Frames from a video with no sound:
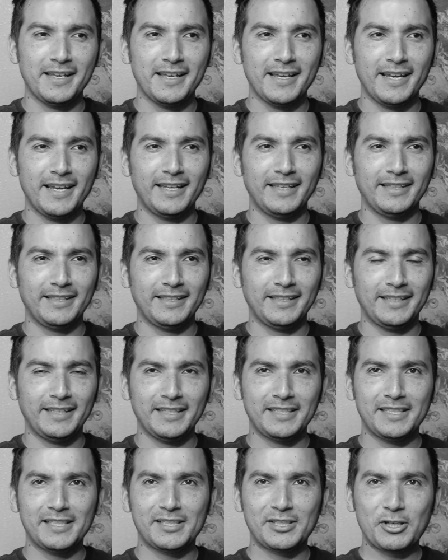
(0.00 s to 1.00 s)
and
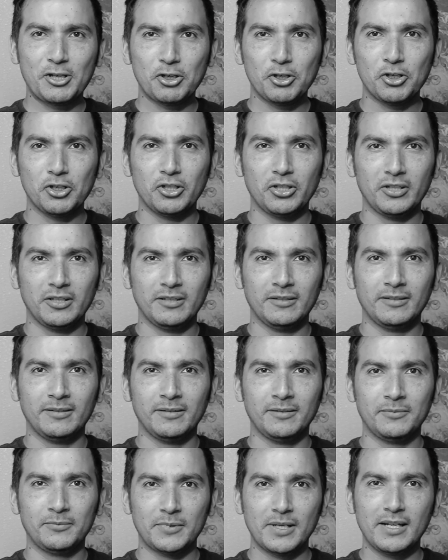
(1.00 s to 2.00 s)
this is good,
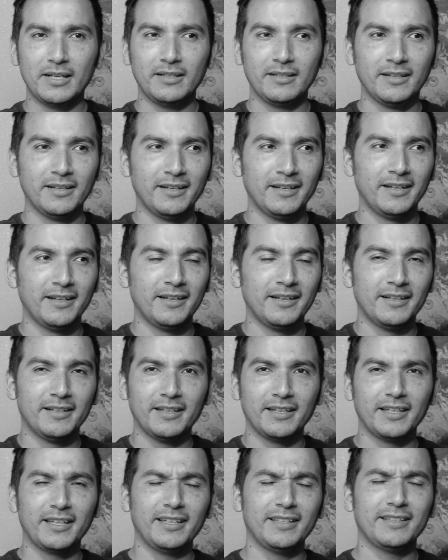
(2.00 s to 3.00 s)
right?
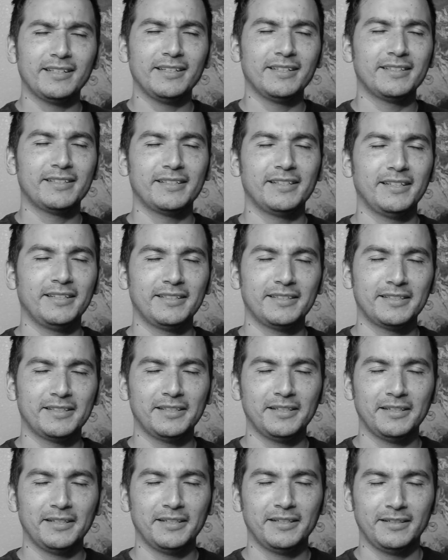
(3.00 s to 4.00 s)
Like it's
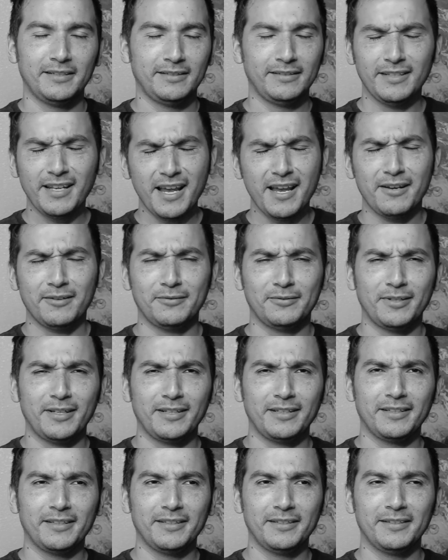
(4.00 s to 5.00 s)
no, like
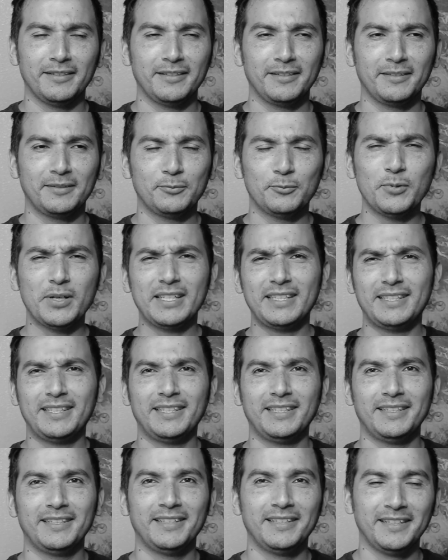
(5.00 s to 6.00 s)
what?
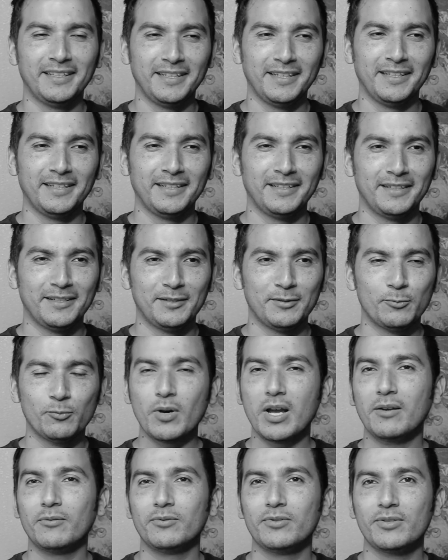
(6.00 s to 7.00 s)

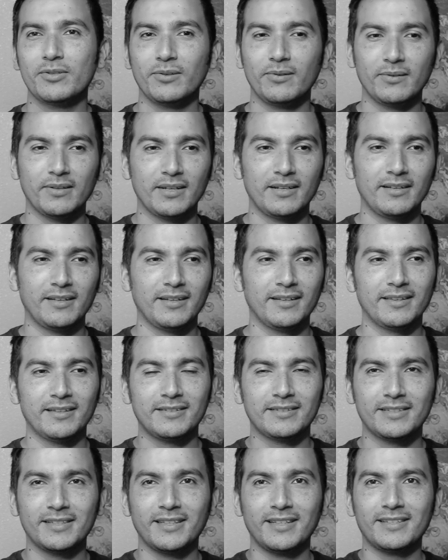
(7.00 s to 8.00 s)
Why would you do that?
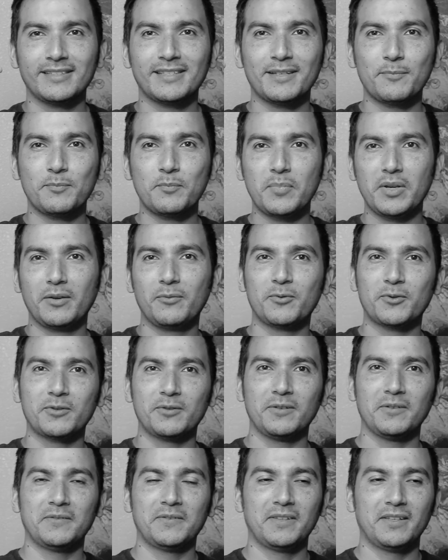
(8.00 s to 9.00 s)
There's a big world
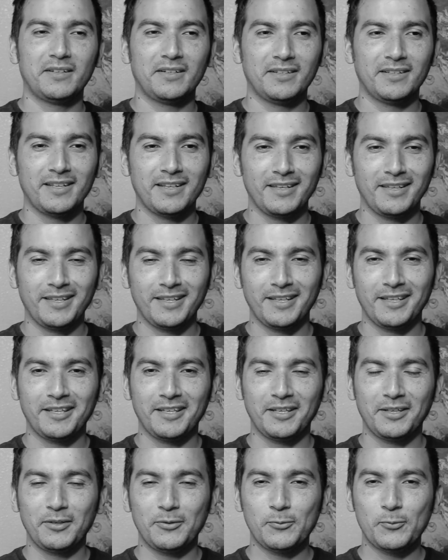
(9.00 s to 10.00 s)
over there that
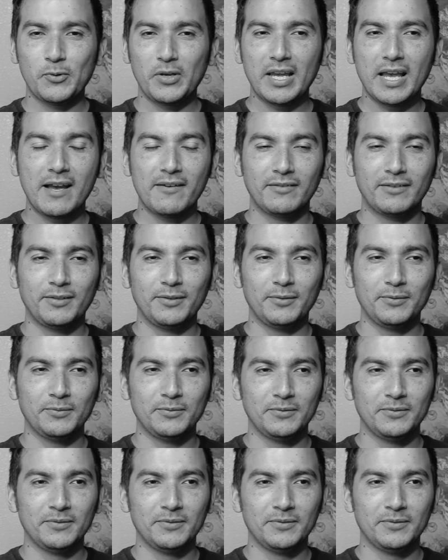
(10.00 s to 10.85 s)
we have to